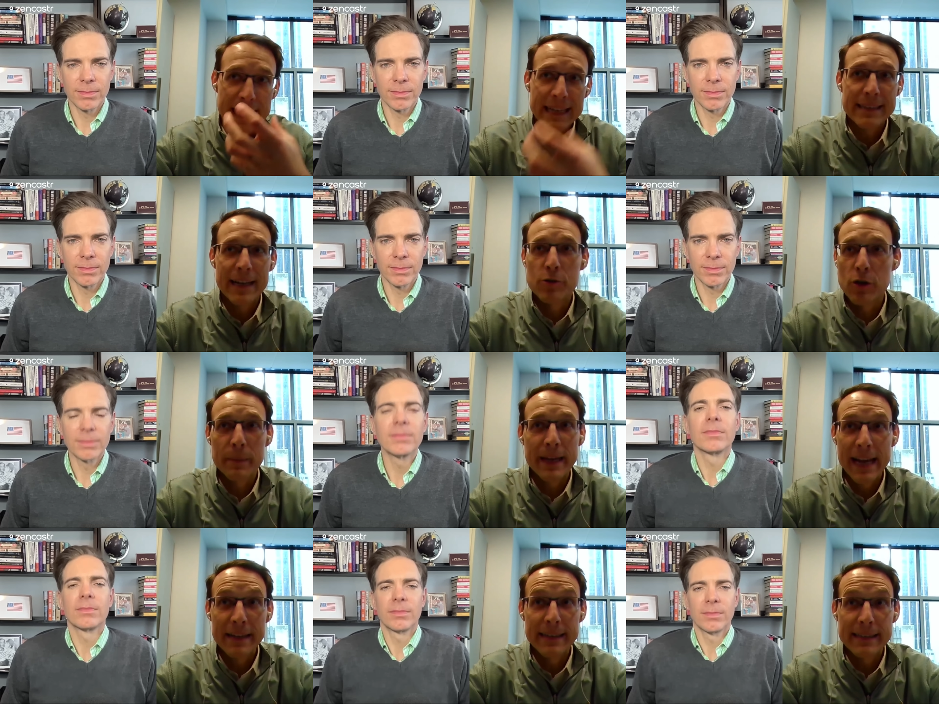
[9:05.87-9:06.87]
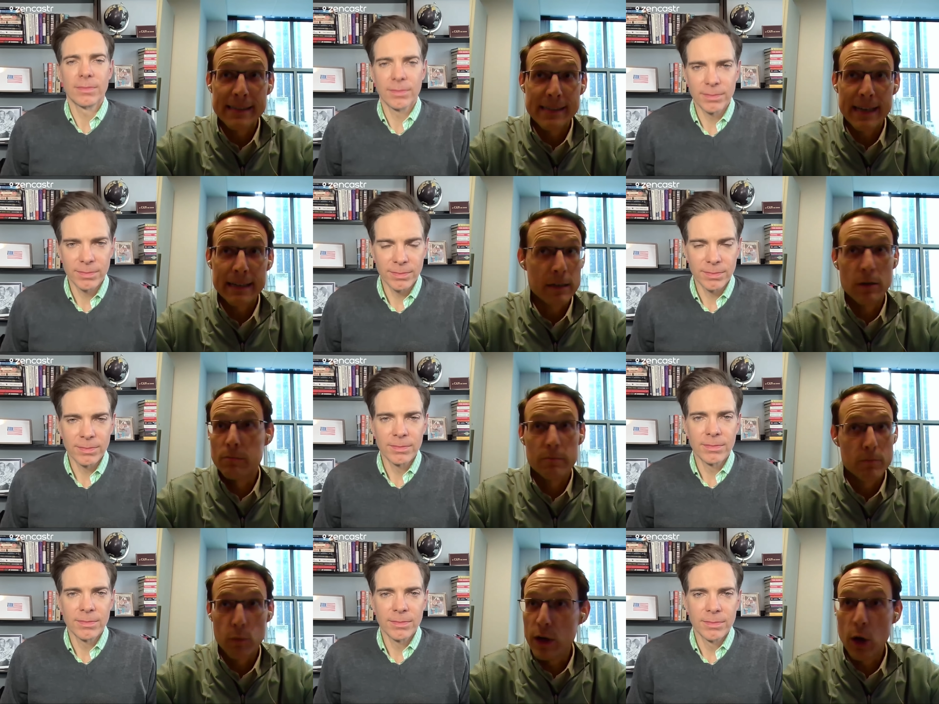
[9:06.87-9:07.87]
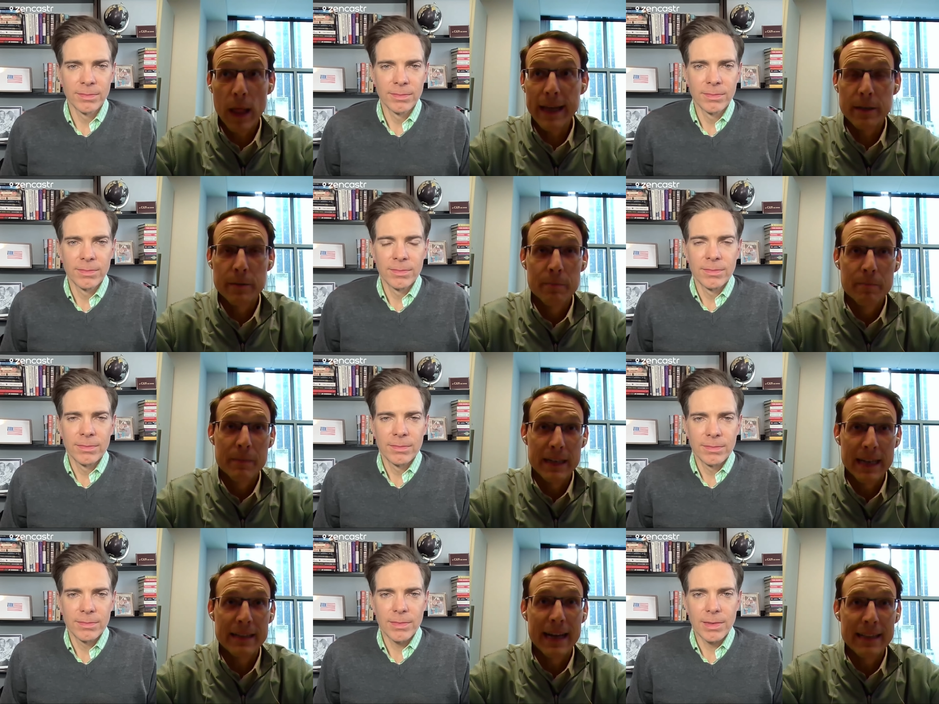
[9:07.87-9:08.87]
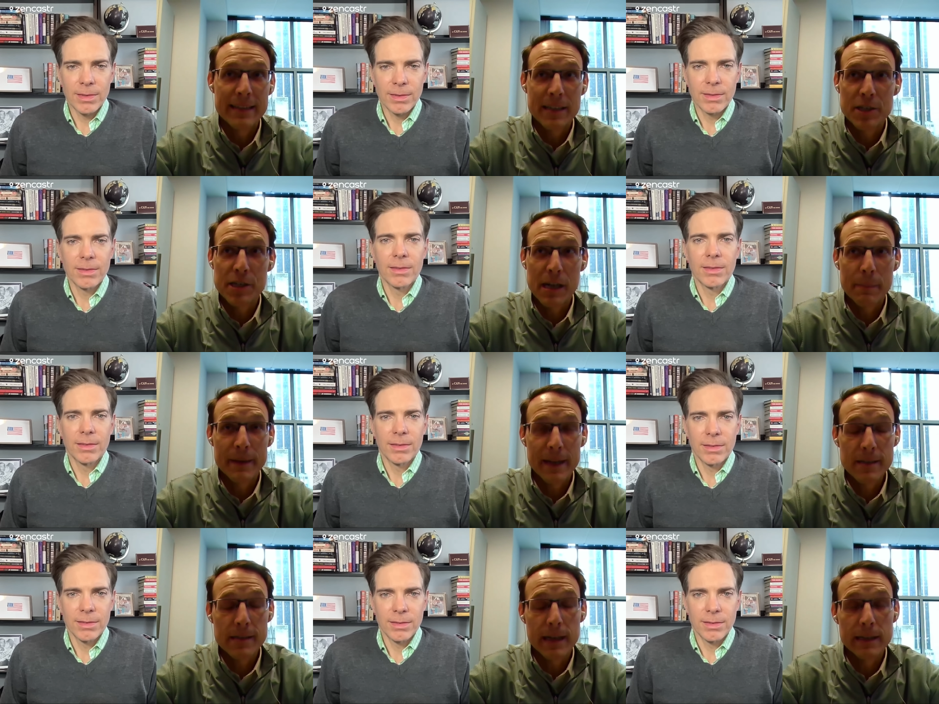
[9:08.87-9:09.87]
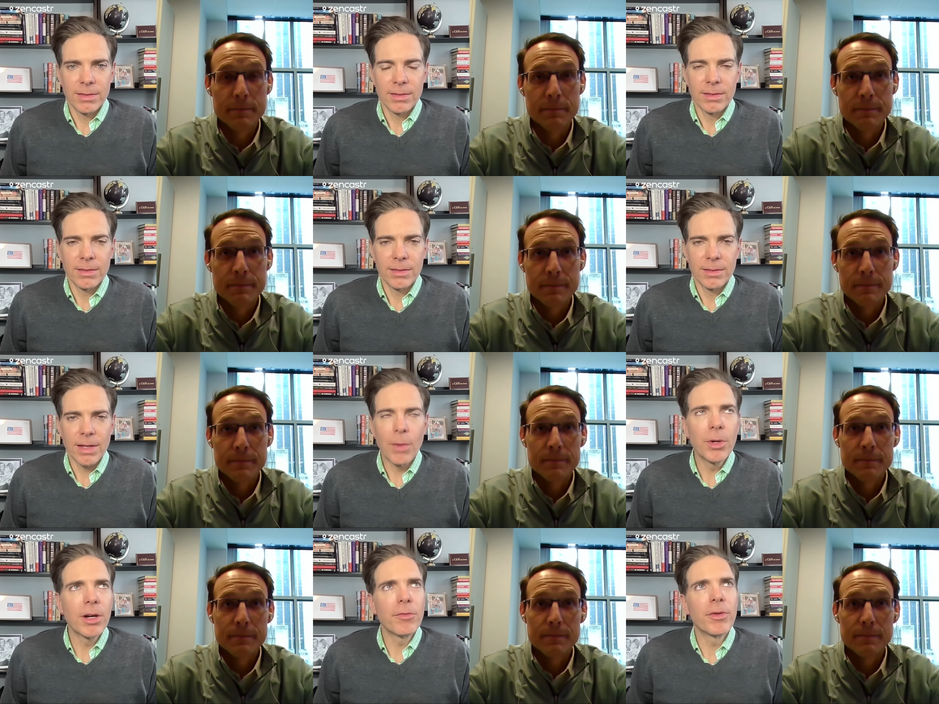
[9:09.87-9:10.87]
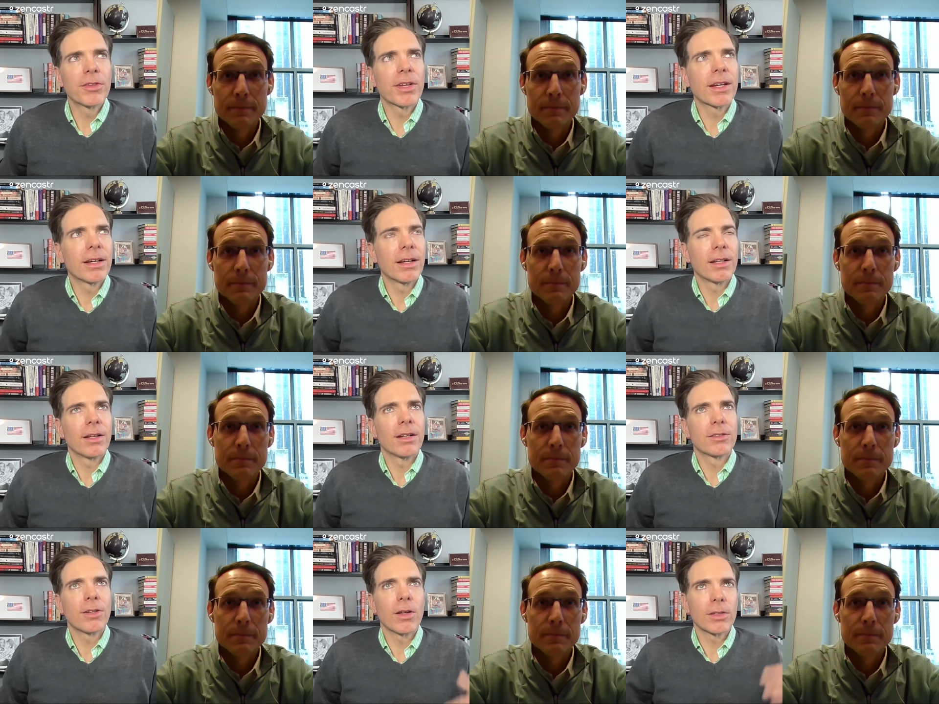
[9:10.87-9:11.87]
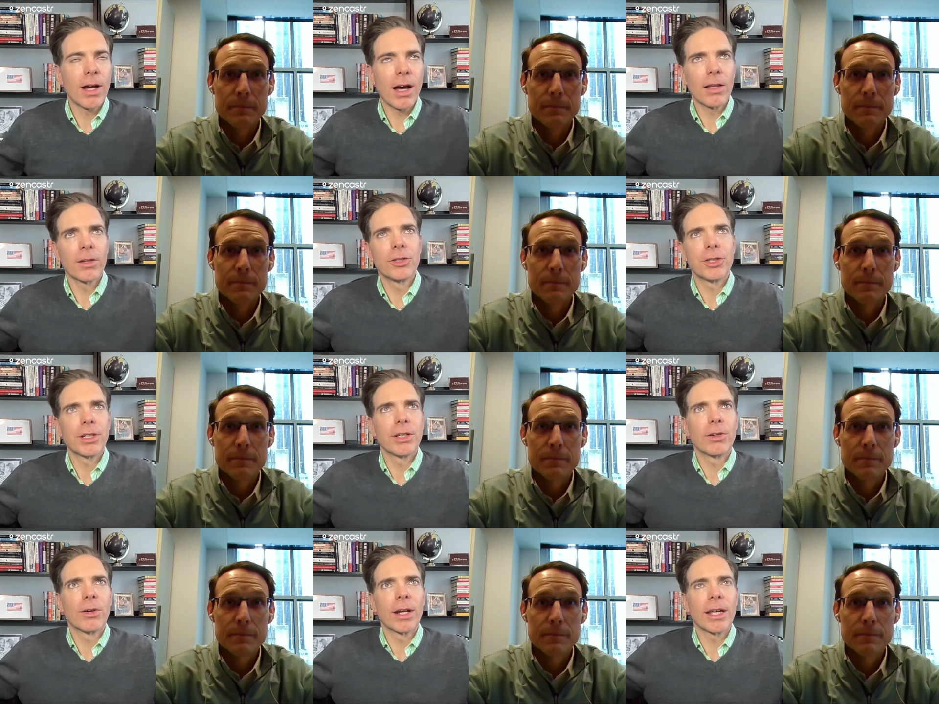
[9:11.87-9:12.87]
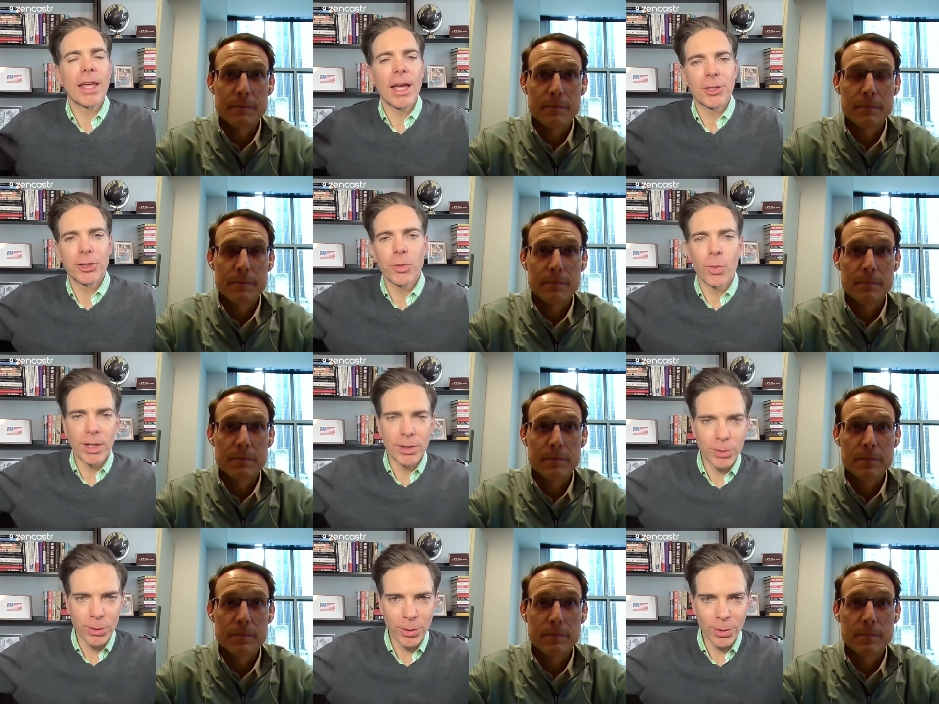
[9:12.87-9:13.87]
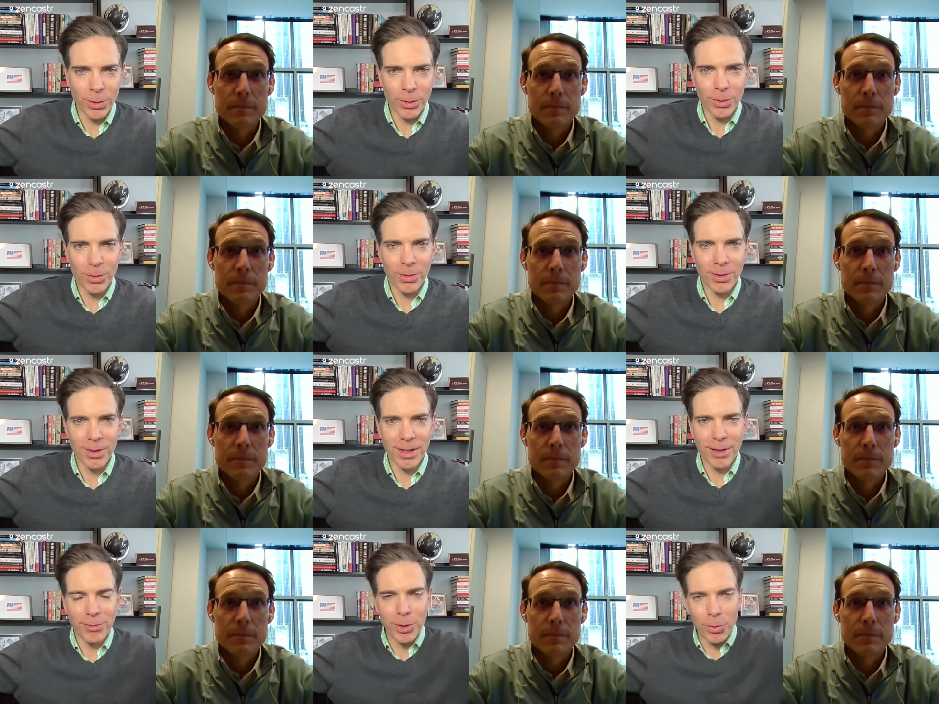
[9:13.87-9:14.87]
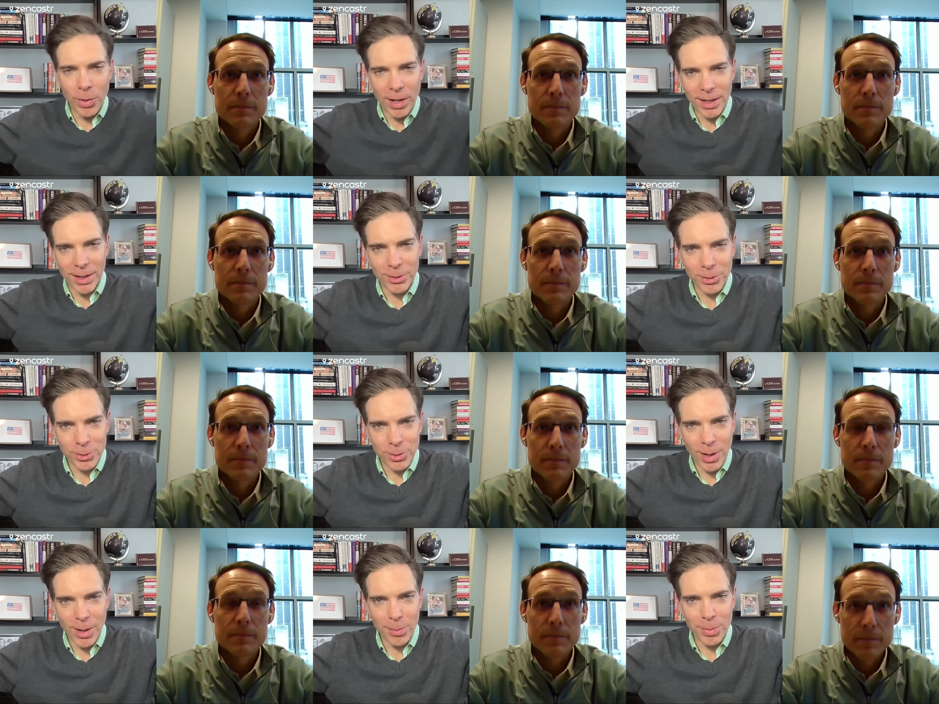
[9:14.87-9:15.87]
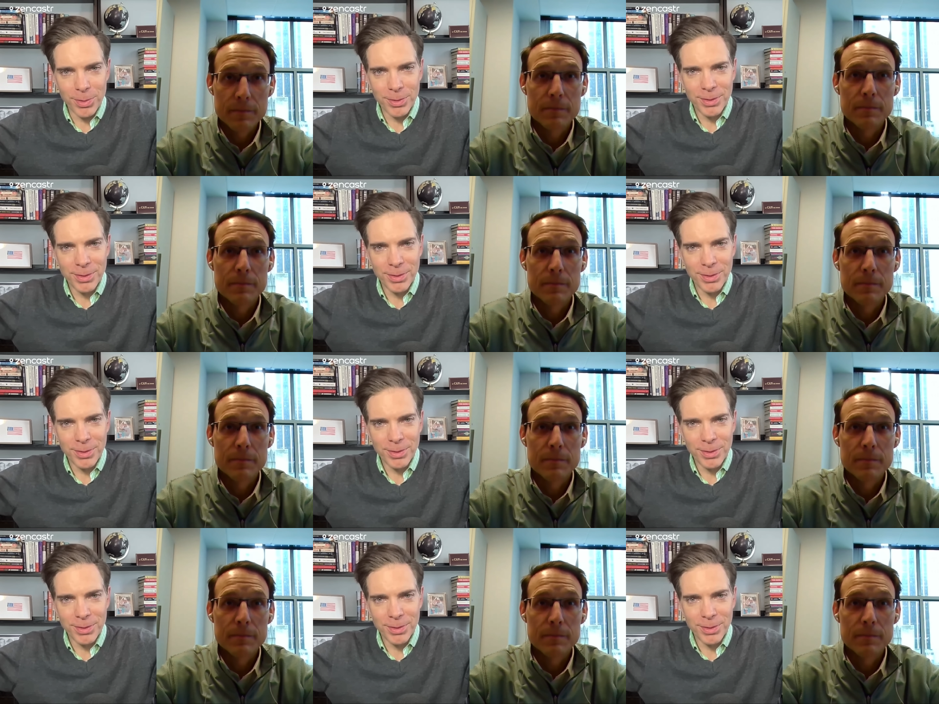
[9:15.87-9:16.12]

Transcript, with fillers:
Speaker 1: anti-Trump candidate and saying, we don't like you. And I think she's up against that.
Speaker 2: I wonder if it's like a tautology or a catch-22. If you run against Trump,